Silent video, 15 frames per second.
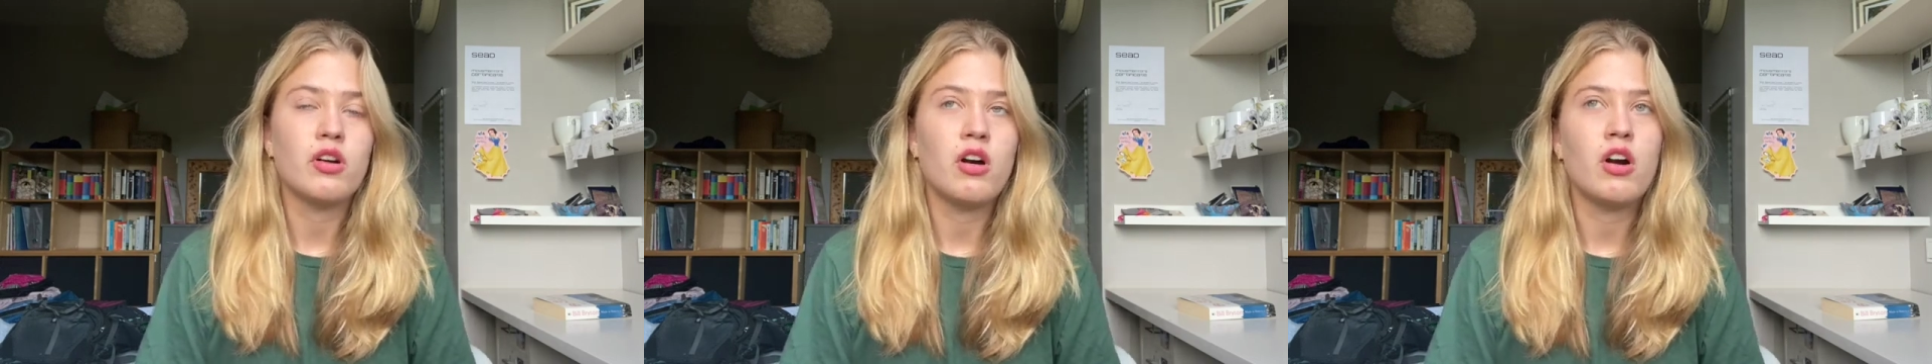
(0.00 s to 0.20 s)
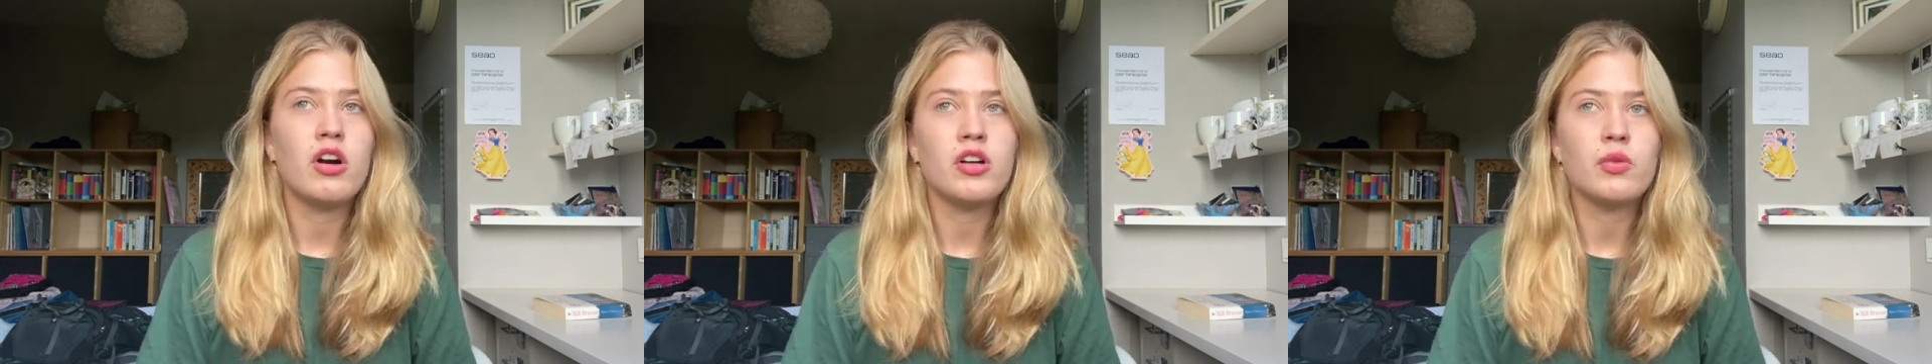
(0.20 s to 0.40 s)

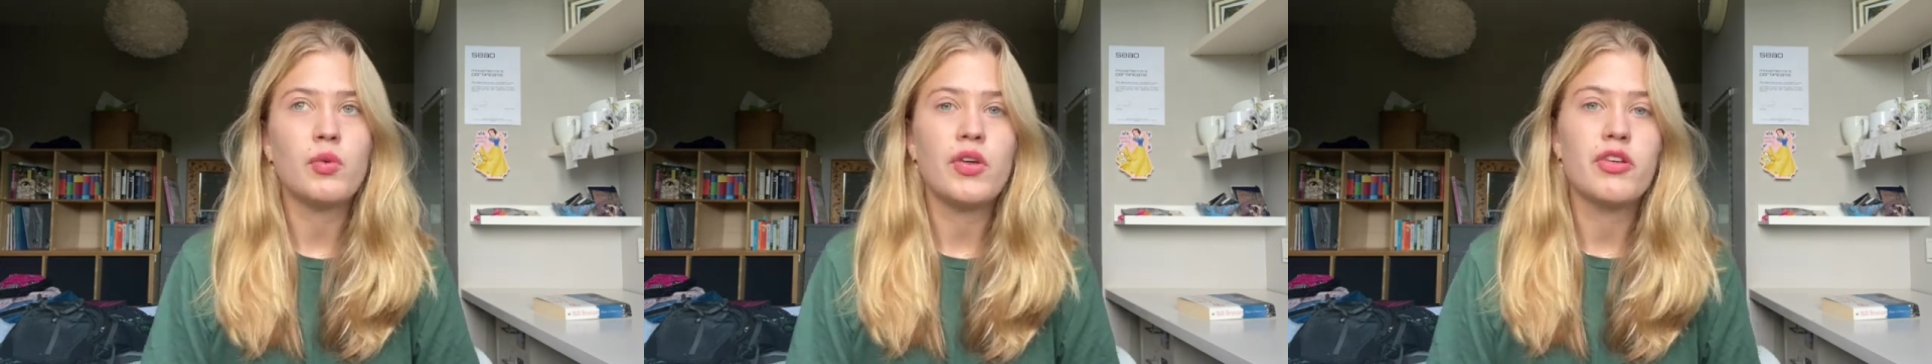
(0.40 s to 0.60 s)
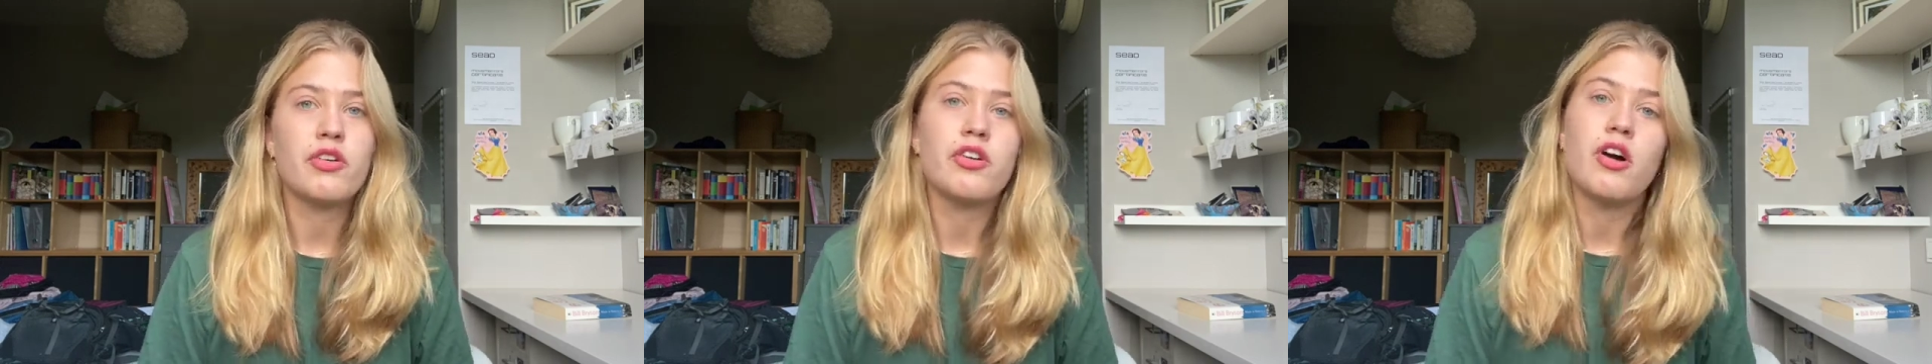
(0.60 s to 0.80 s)
on
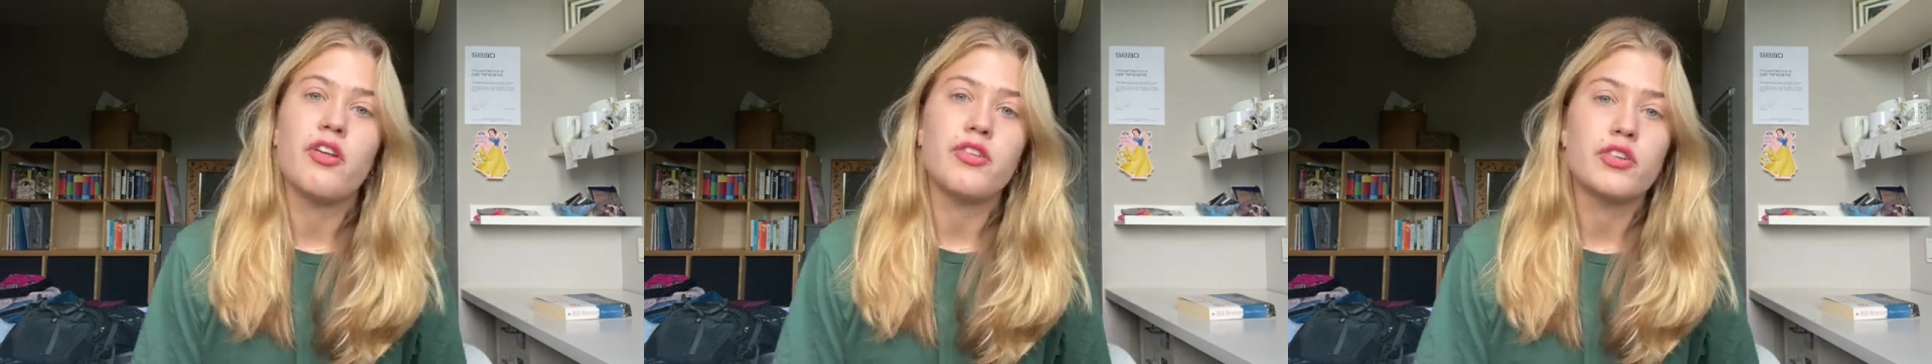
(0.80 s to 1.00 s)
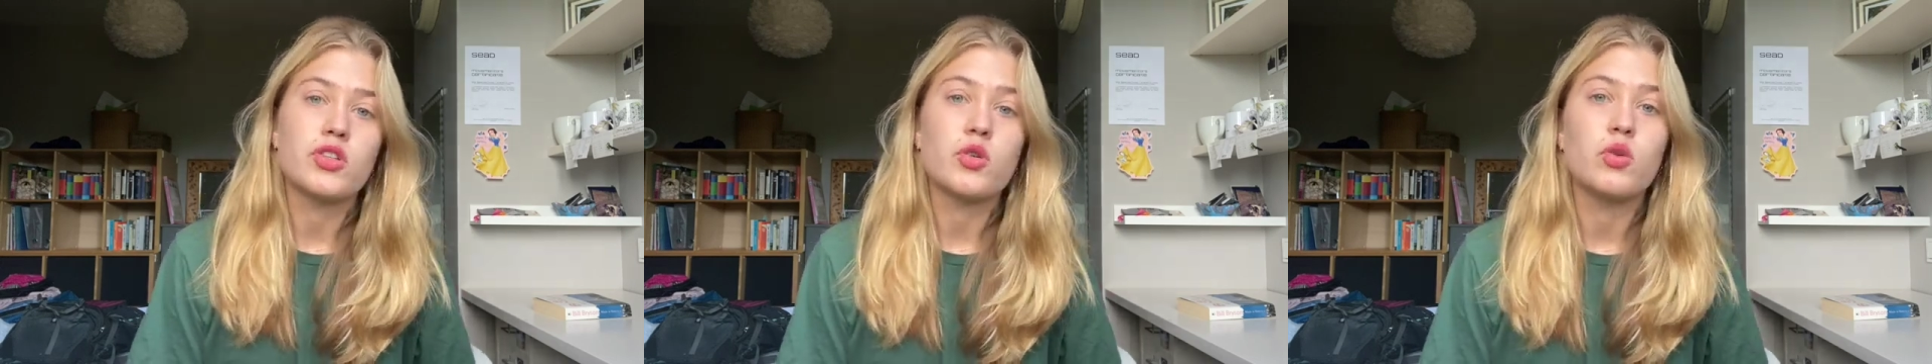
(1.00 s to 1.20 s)
whether or not
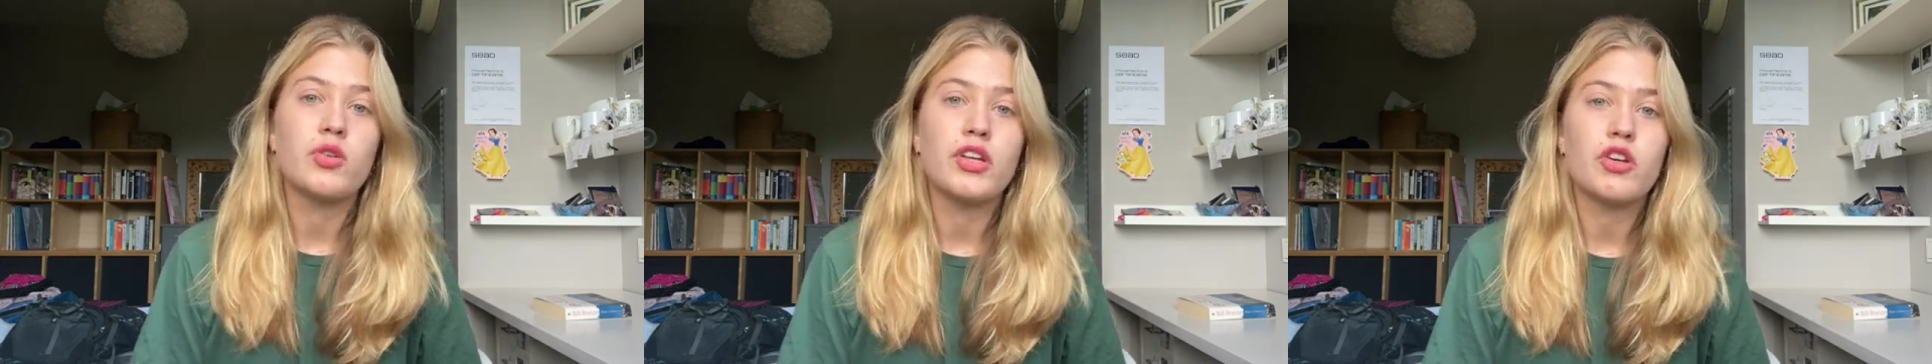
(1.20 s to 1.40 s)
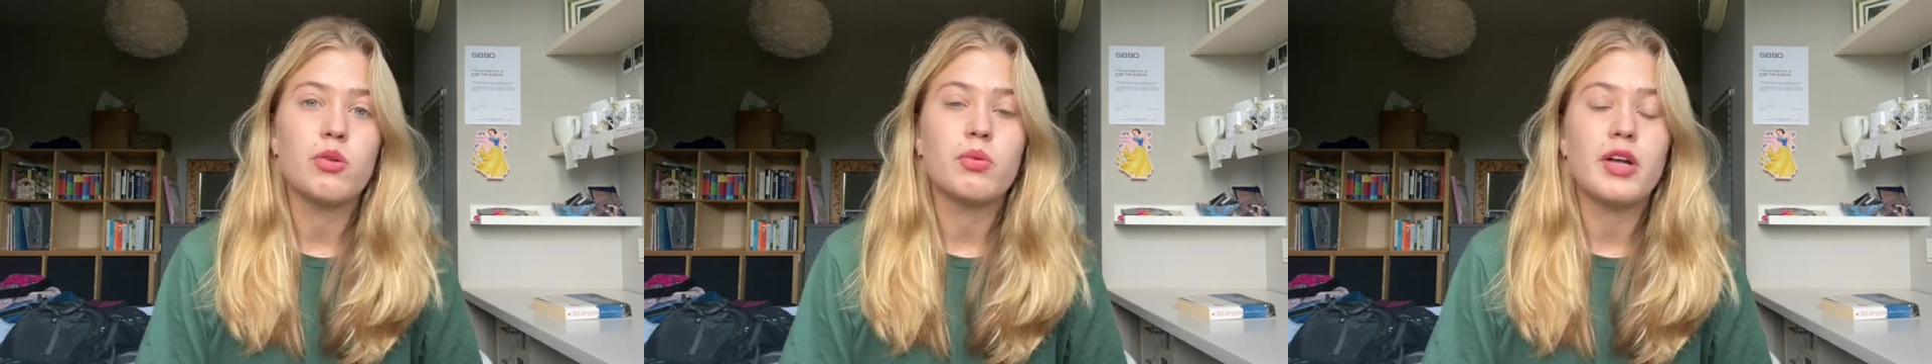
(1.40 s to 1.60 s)
the school
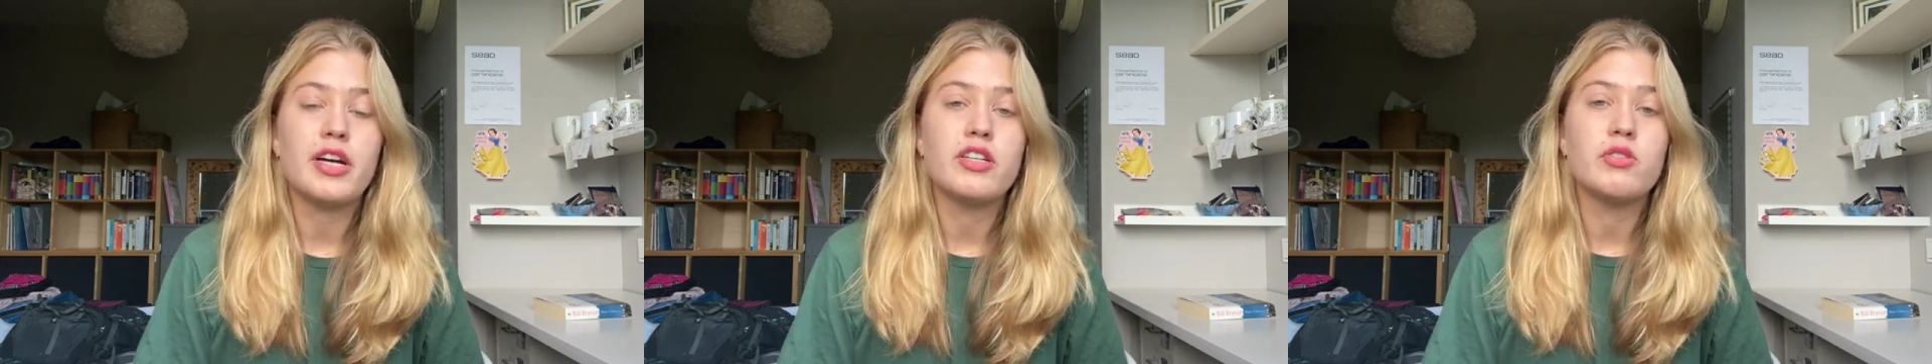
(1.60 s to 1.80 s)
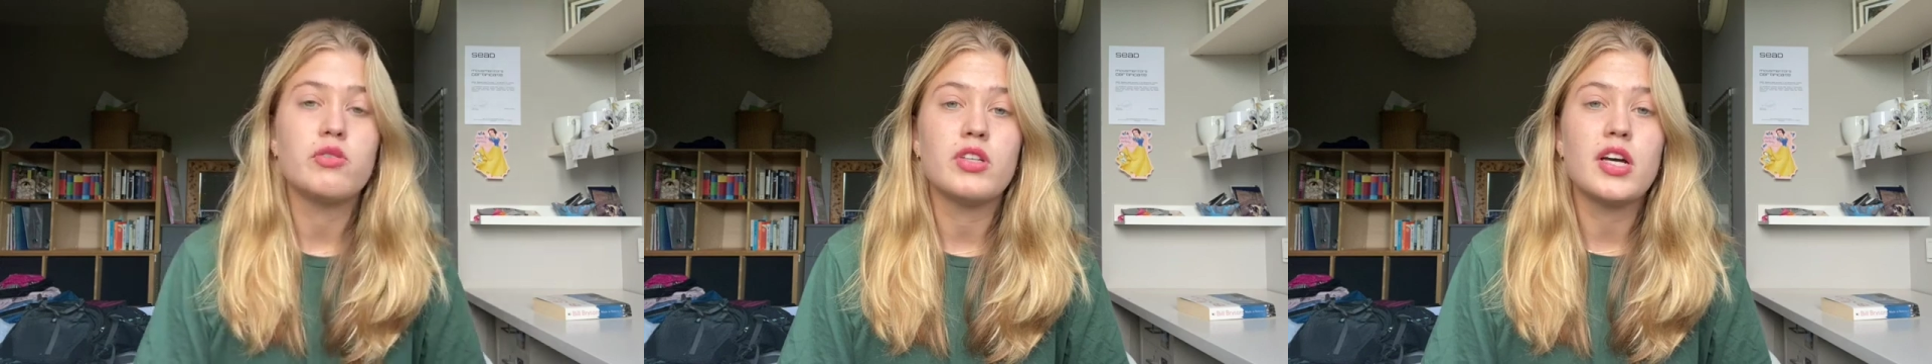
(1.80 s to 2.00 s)
that you apply
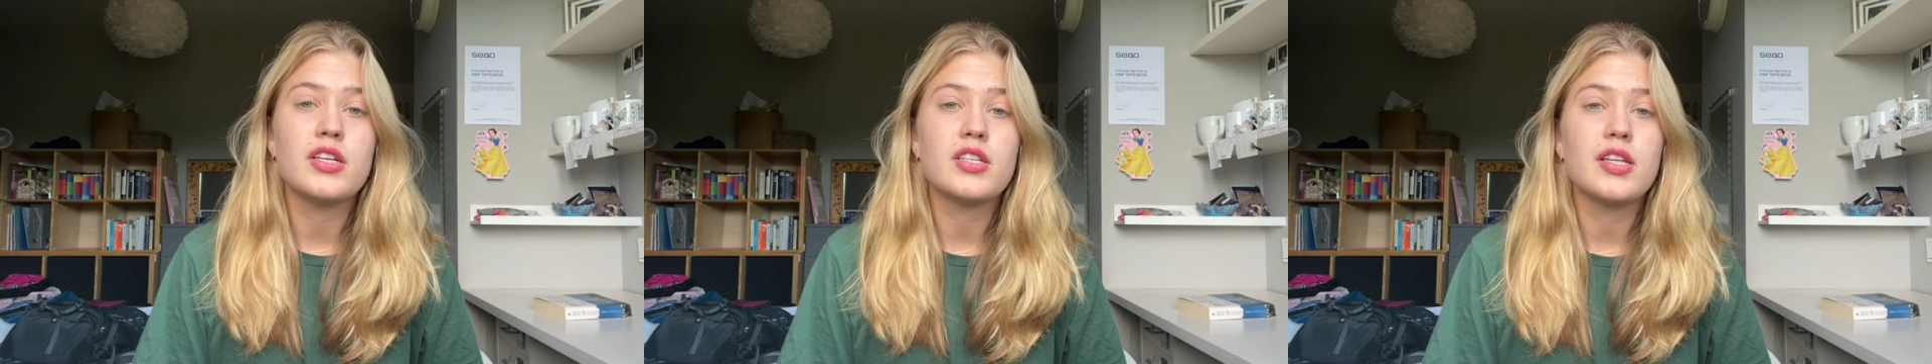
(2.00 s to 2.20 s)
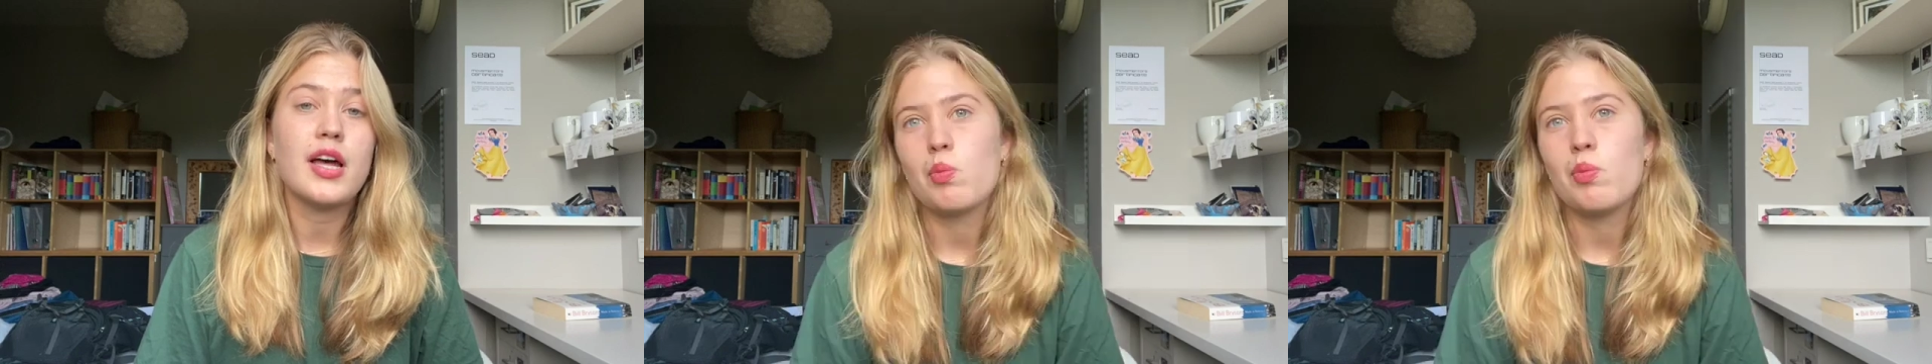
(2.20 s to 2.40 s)
to
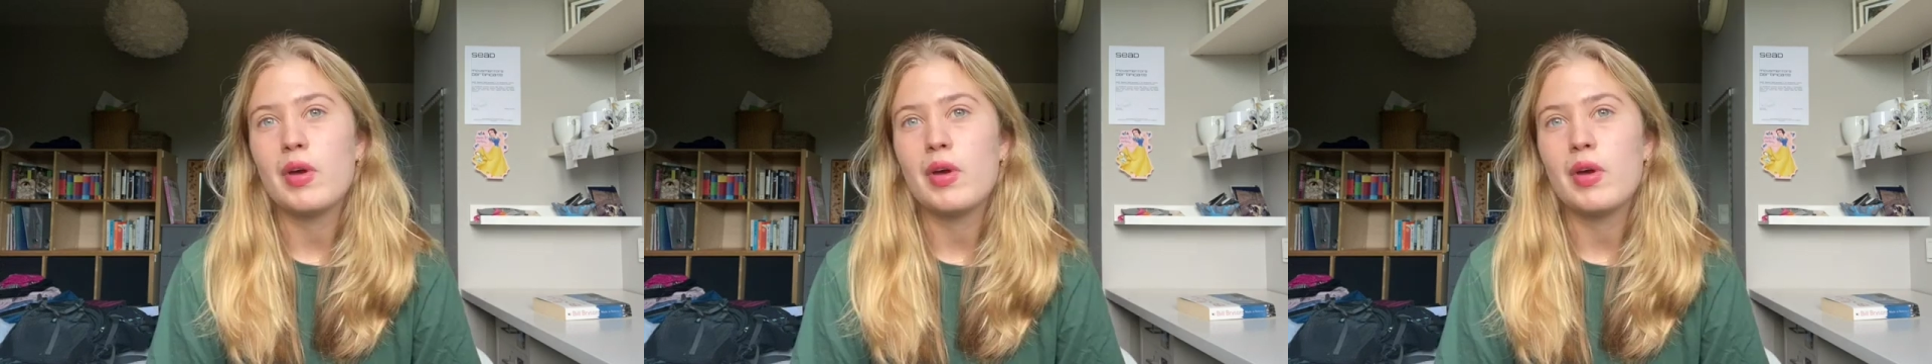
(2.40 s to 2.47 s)
does that.